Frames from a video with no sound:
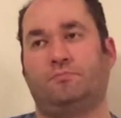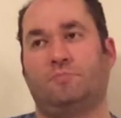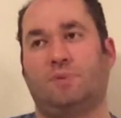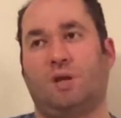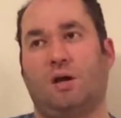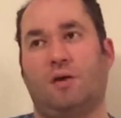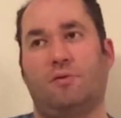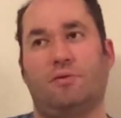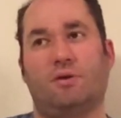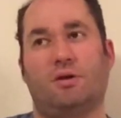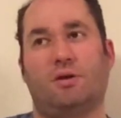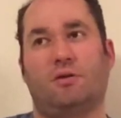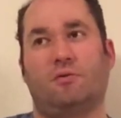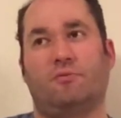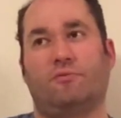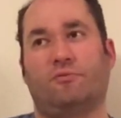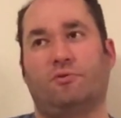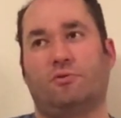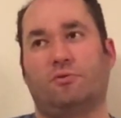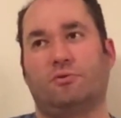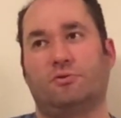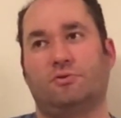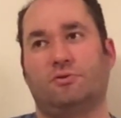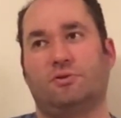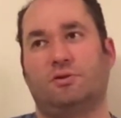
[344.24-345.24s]
And then of
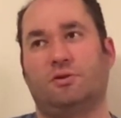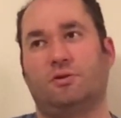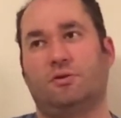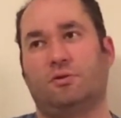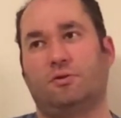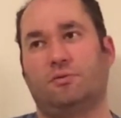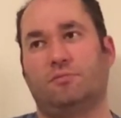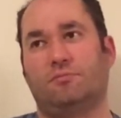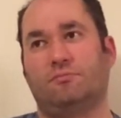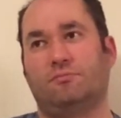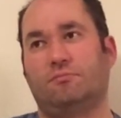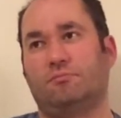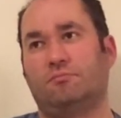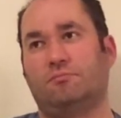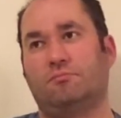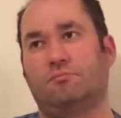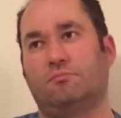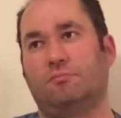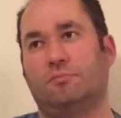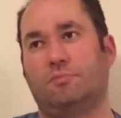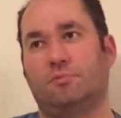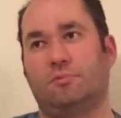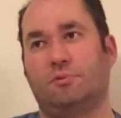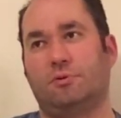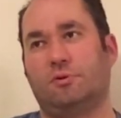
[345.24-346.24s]
course you got,
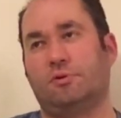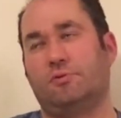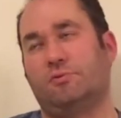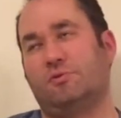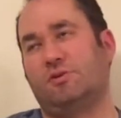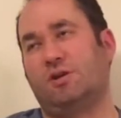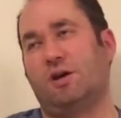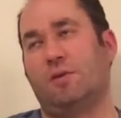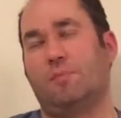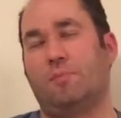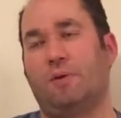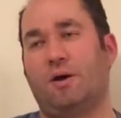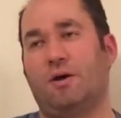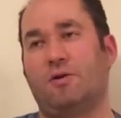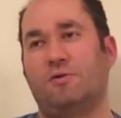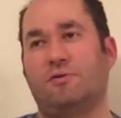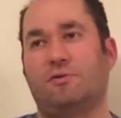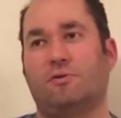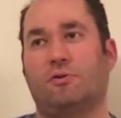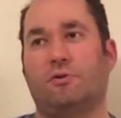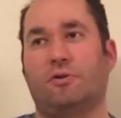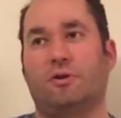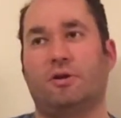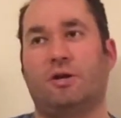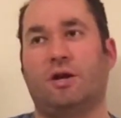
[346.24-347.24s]
Champagne's
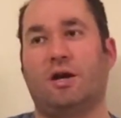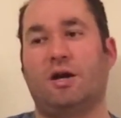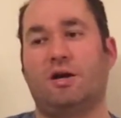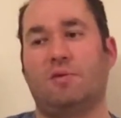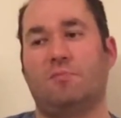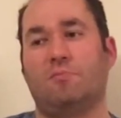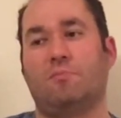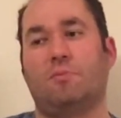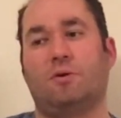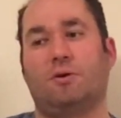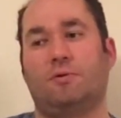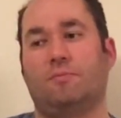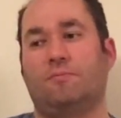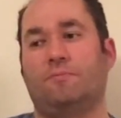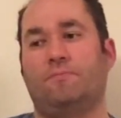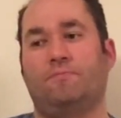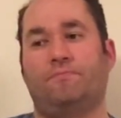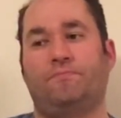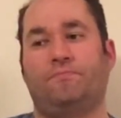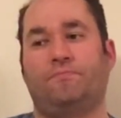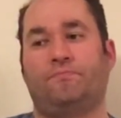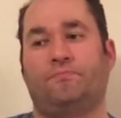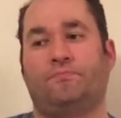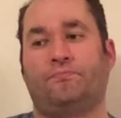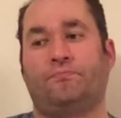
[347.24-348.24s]
got the name, but
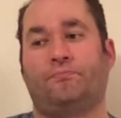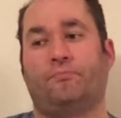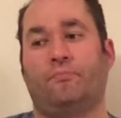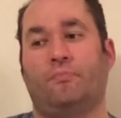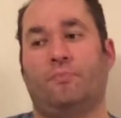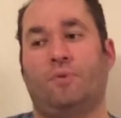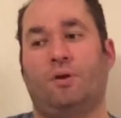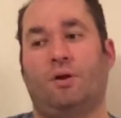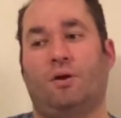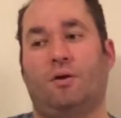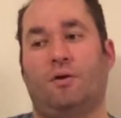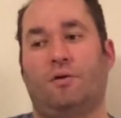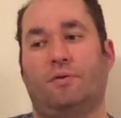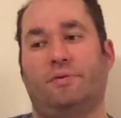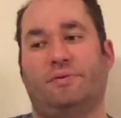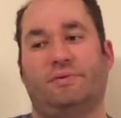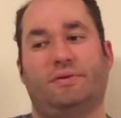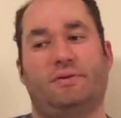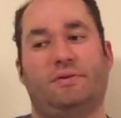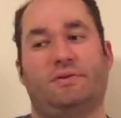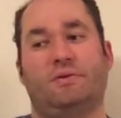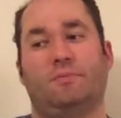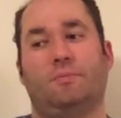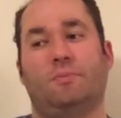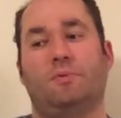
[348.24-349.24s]
I'd say
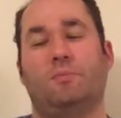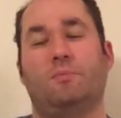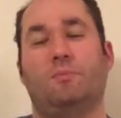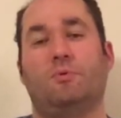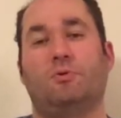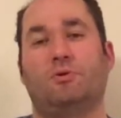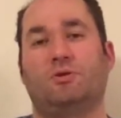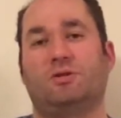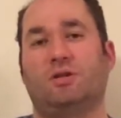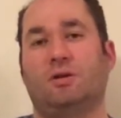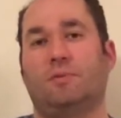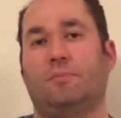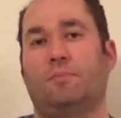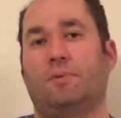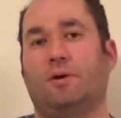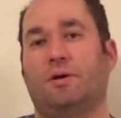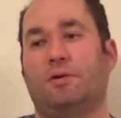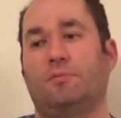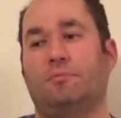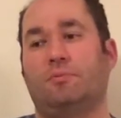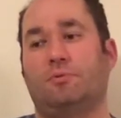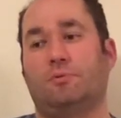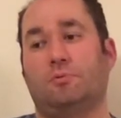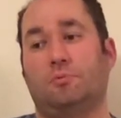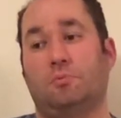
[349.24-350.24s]
there'd be more Champagne
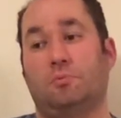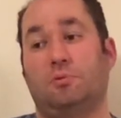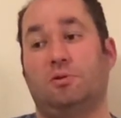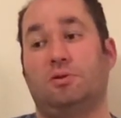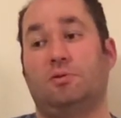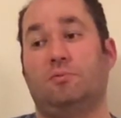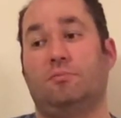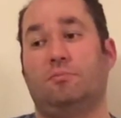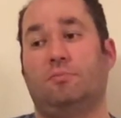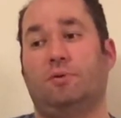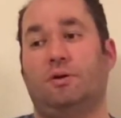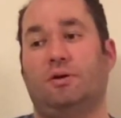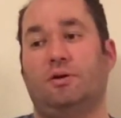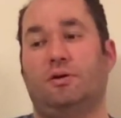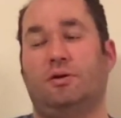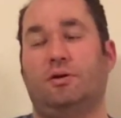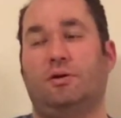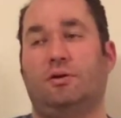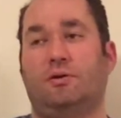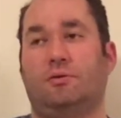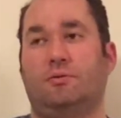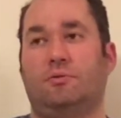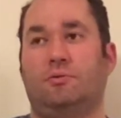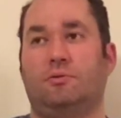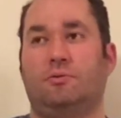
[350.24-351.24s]
probably than
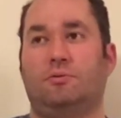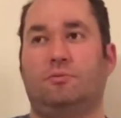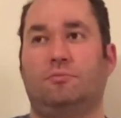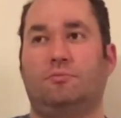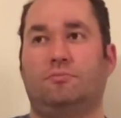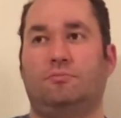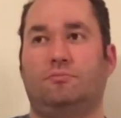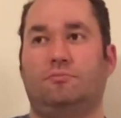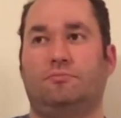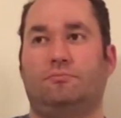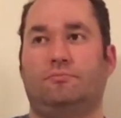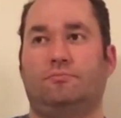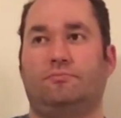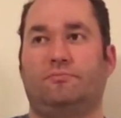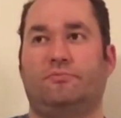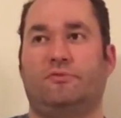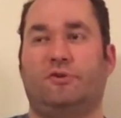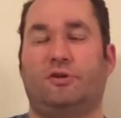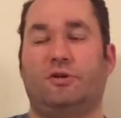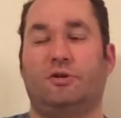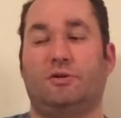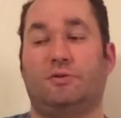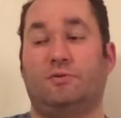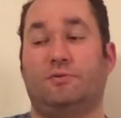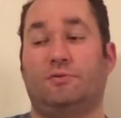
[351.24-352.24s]
Pét-Nat in
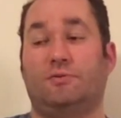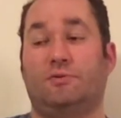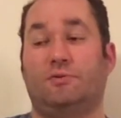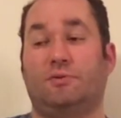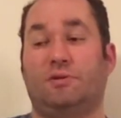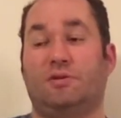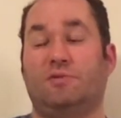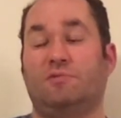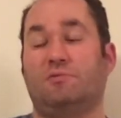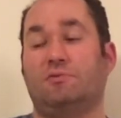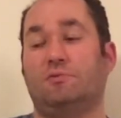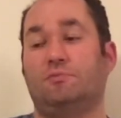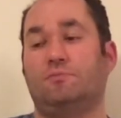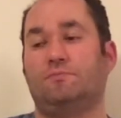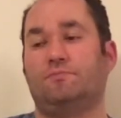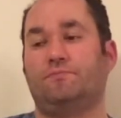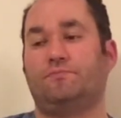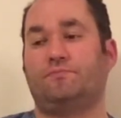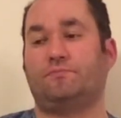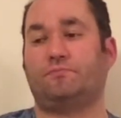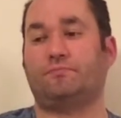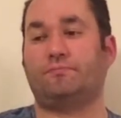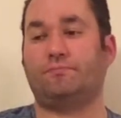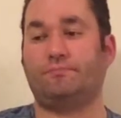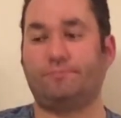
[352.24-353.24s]
France even.
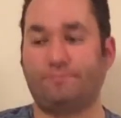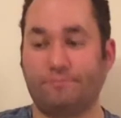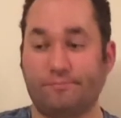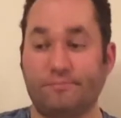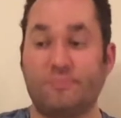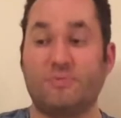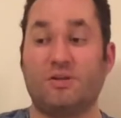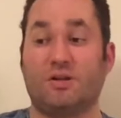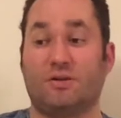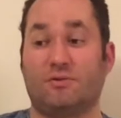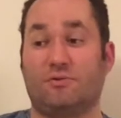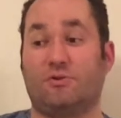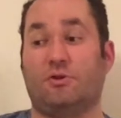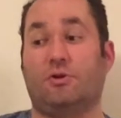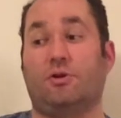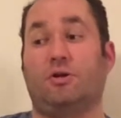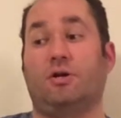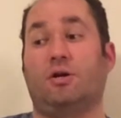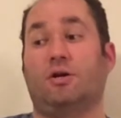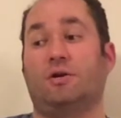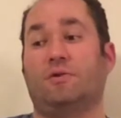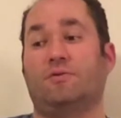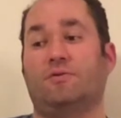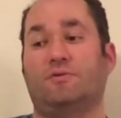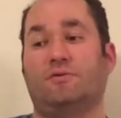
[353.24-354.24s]
So
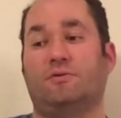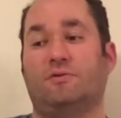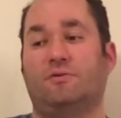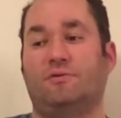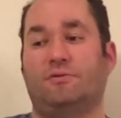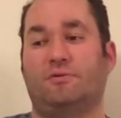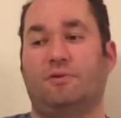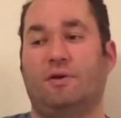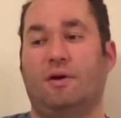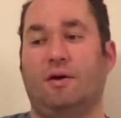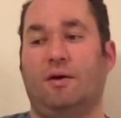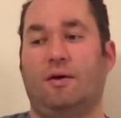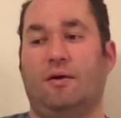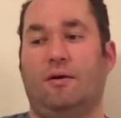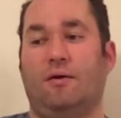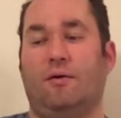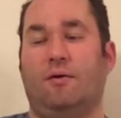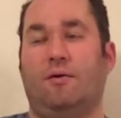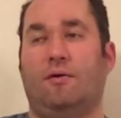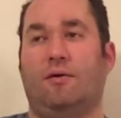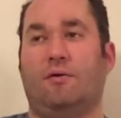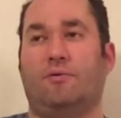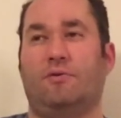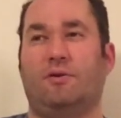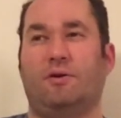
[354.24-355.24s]
yeah, I
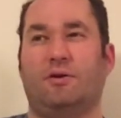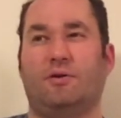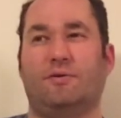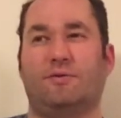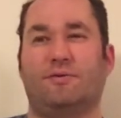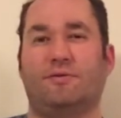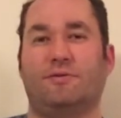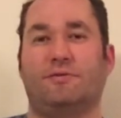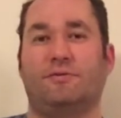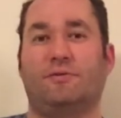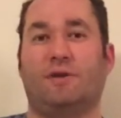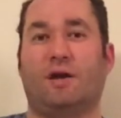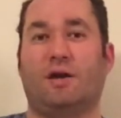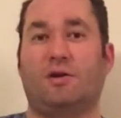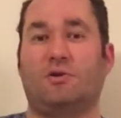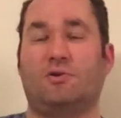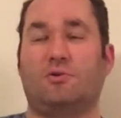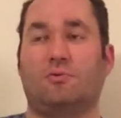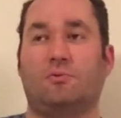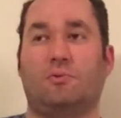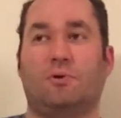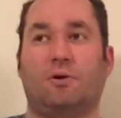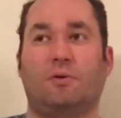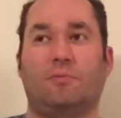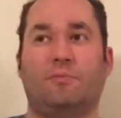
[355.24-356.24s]
think it's this
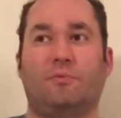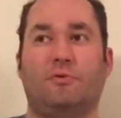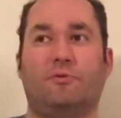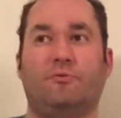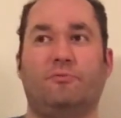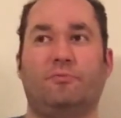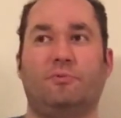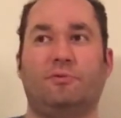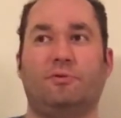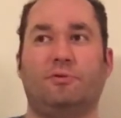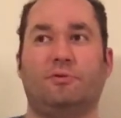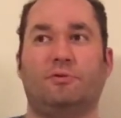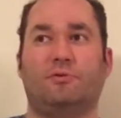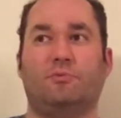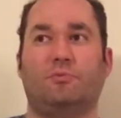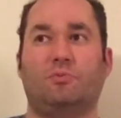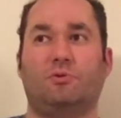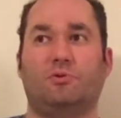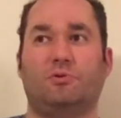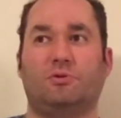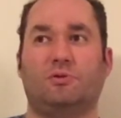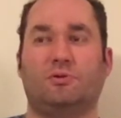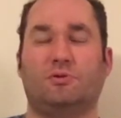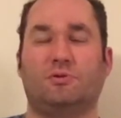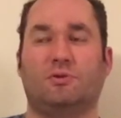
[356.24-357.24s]
natural wine movement that's
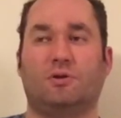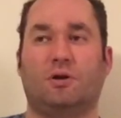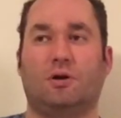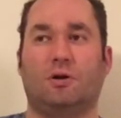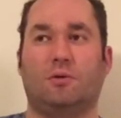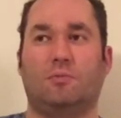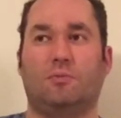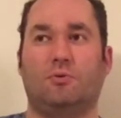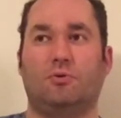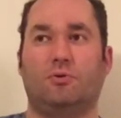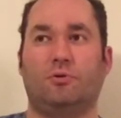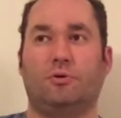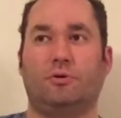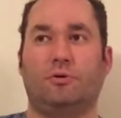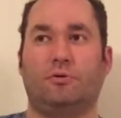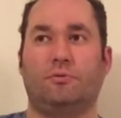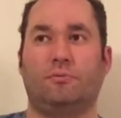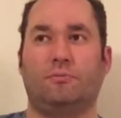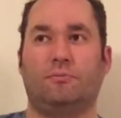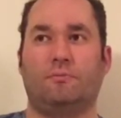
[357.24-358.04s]
pushed the style more. And